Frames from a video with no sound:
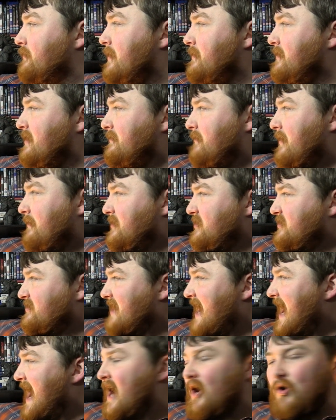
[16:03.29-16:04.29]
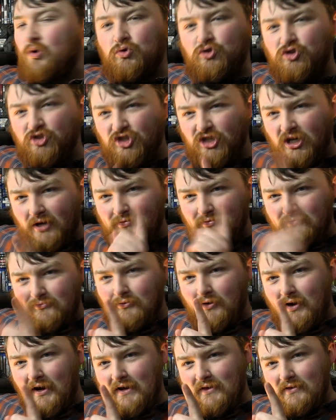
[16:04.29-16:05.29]
maybe just angled just
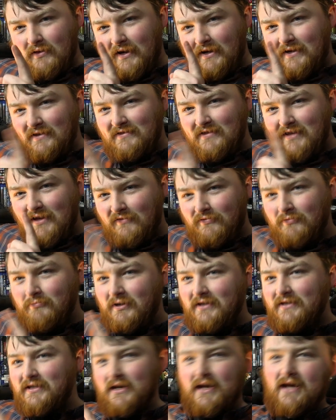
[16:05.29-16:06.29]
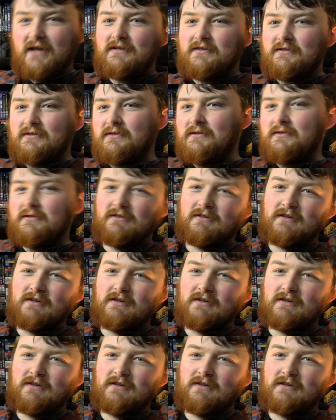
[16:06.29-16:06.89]
right that I can see it from my desk